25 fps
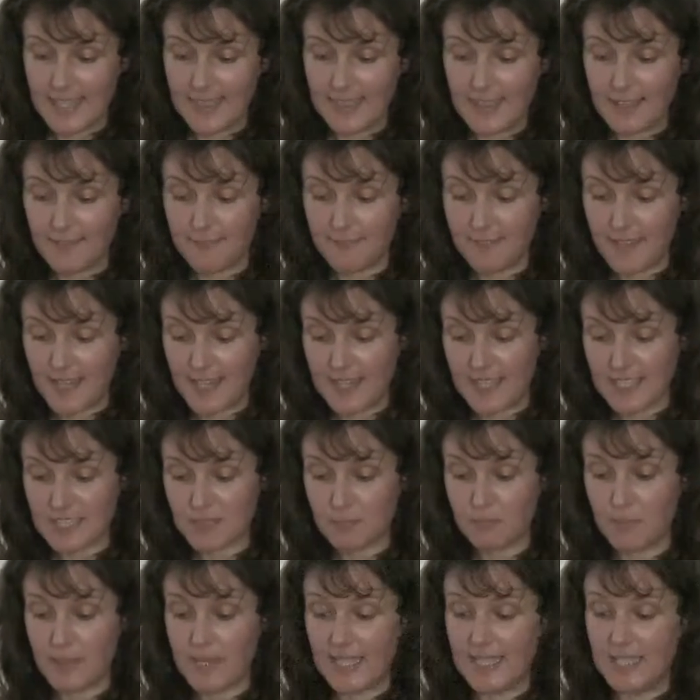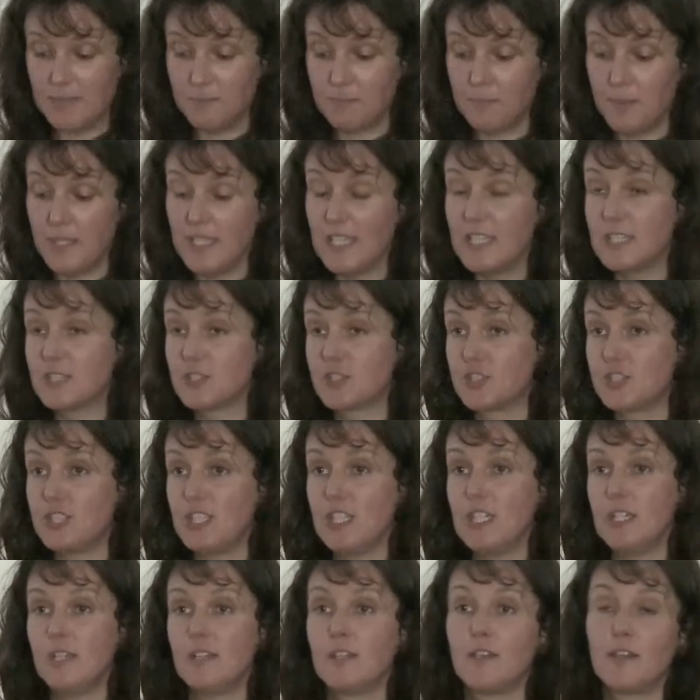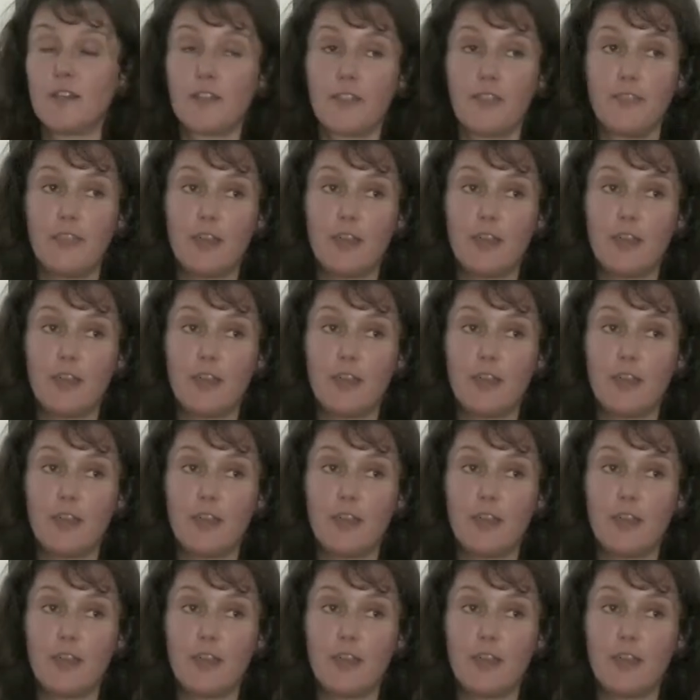and their feathers play in PNG,